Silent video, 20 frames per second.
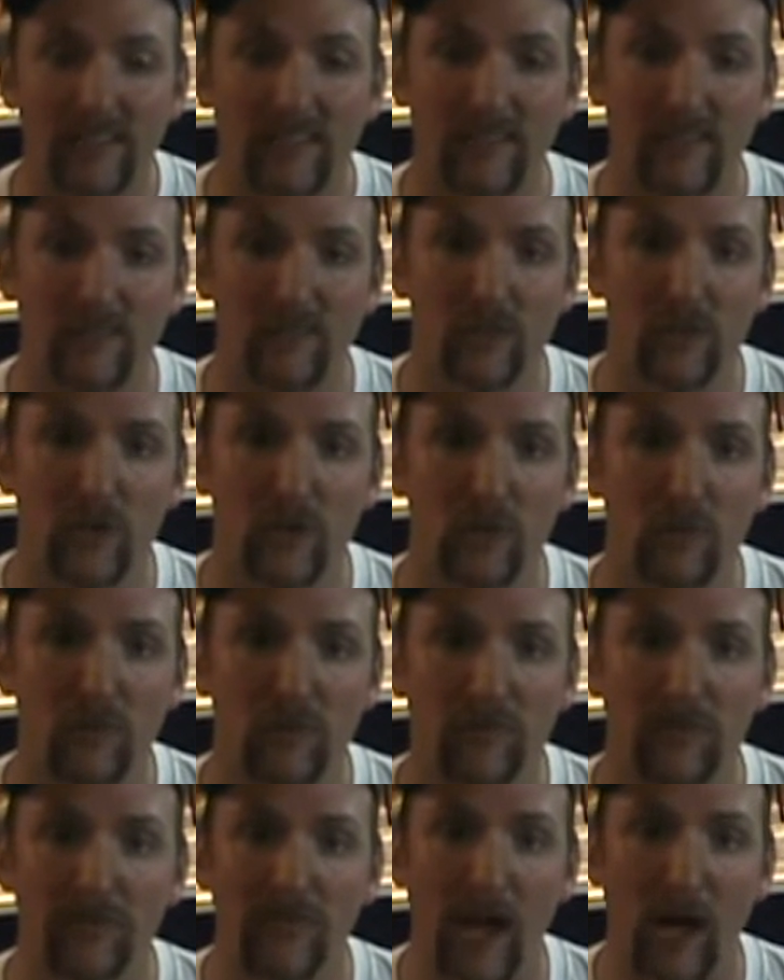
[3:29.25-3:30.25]
to
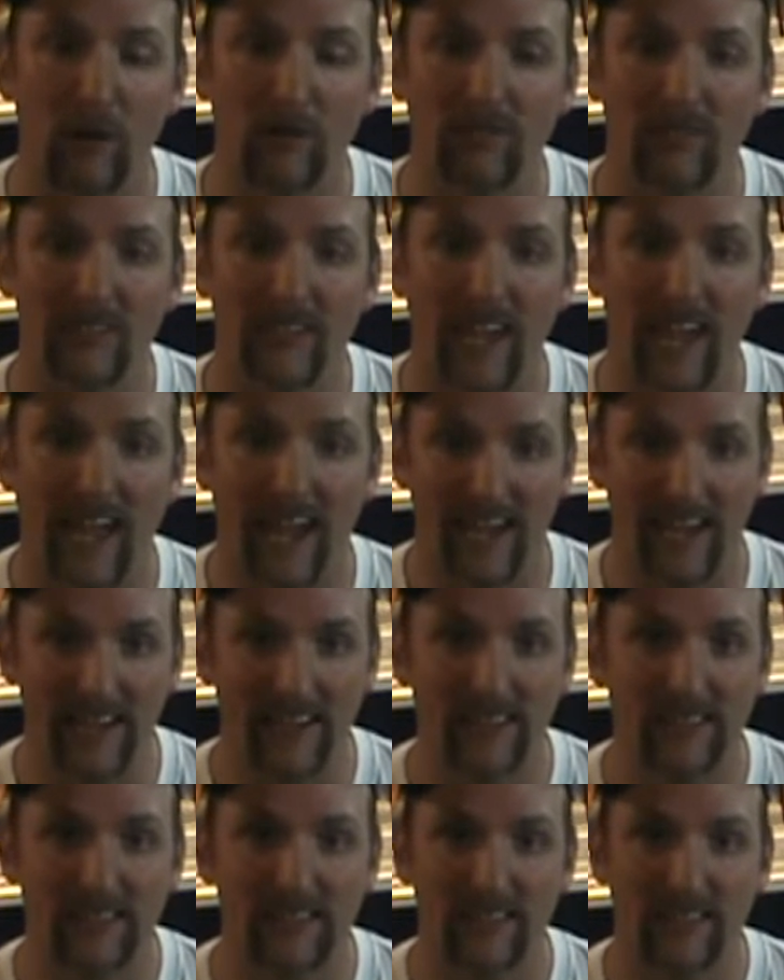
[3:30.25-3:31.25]
2,000
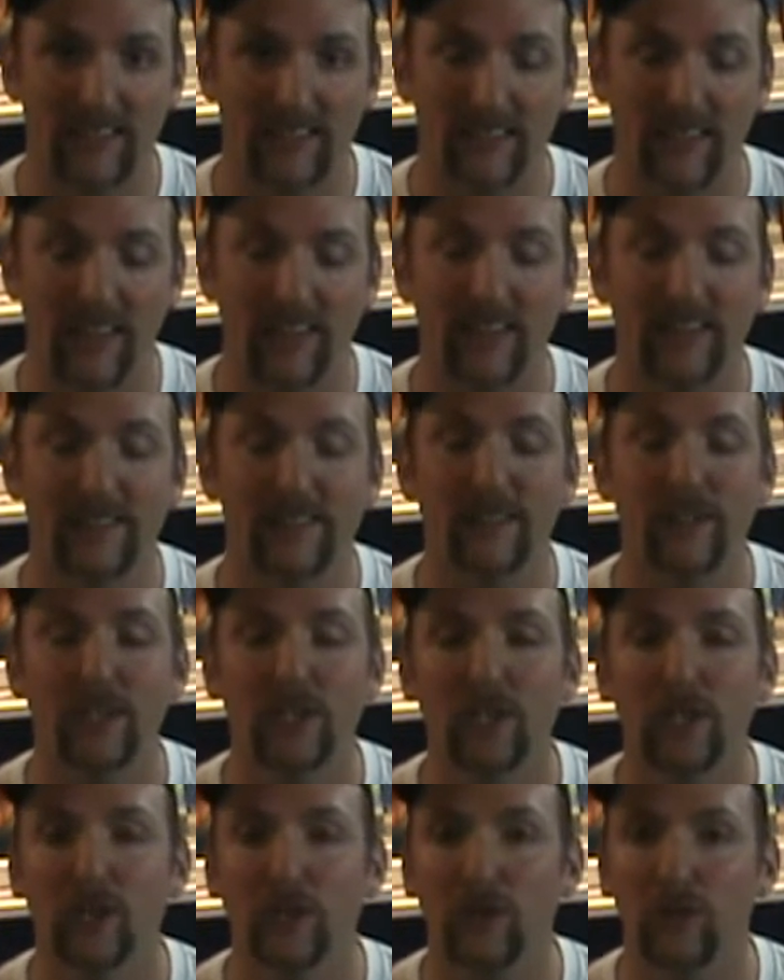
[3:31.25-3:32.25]
eggs. Now,
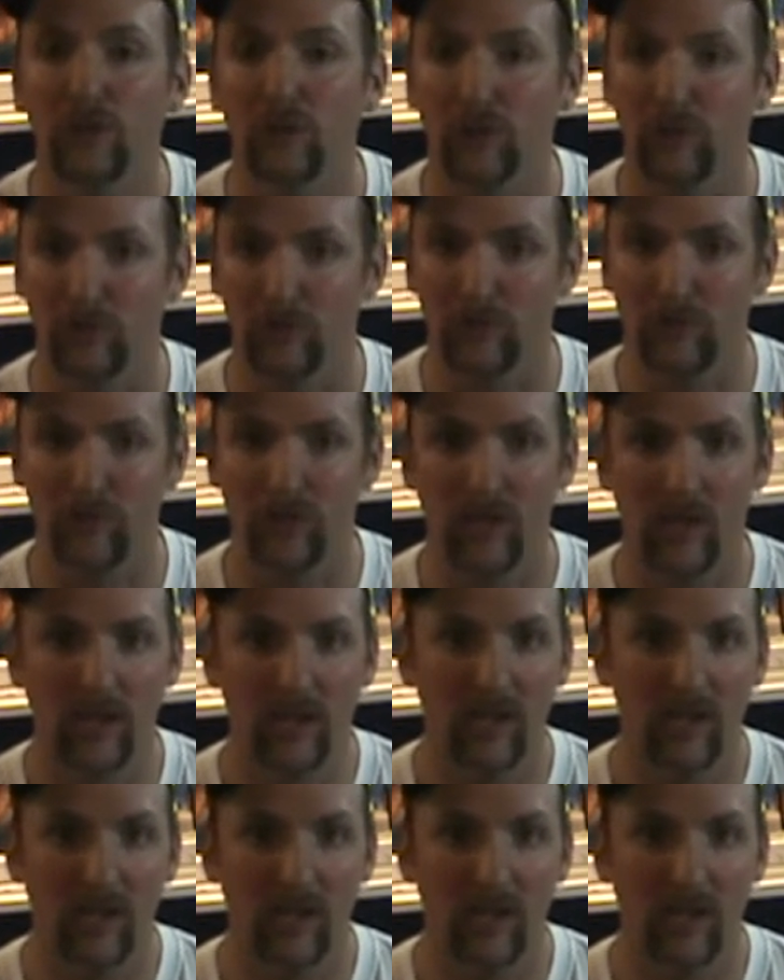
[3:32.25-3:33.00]
that's huge.